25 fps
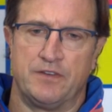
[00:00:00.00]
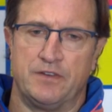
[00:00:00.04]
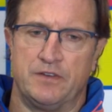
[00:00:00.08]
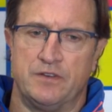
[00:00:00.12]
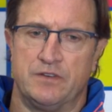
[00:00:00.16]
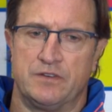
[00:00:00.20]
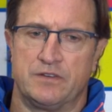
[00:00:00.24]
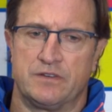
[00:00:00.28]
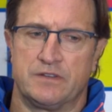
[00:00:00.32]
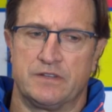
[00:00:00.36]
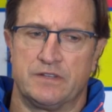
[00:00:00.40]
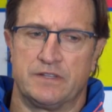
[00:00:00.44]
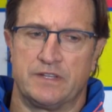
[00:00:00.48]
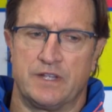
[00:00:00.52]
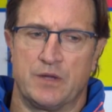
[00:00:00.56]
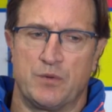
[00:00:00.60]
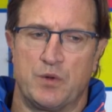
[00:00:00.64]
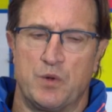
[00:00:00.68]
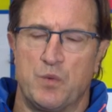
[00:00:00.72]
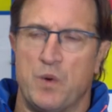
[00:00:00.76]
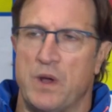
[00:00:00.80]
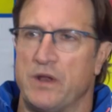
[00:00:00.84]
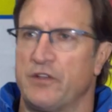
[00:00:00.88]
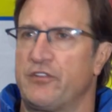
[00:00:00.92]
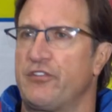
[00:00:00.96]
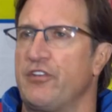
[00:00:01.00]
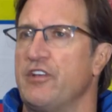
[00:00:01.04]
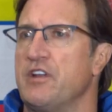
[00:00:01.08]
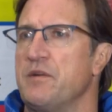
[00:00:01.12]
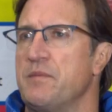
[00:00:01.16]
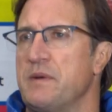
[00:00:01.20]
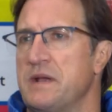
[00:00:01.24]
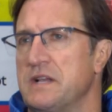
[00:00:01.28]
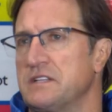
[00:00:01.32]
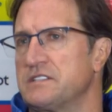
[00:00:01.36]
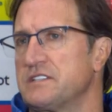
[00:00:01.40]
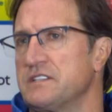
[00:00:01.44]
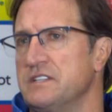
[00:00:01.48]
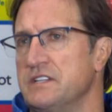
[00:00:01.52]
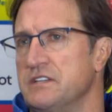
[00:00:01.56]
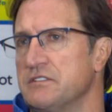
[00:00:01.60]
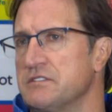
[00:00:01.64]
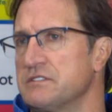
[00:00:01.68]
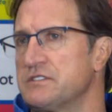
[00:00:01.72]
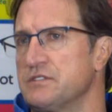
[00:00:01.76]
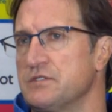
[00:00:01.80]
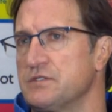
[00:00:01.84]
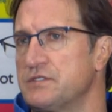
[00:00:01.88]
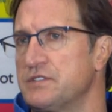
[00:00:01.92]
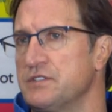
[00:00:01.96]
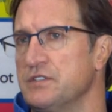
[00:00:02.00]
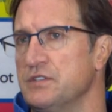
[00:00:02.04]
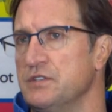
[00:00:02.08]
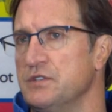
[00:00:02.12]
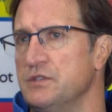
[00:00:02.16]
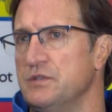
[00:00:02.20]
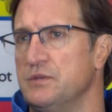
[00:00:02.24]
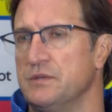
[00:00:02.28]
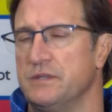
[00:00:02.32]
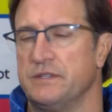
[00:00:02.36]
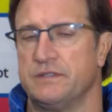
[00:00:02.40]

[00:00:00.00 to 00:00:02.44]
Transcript: and you know, we won a centre bounce clearance or two,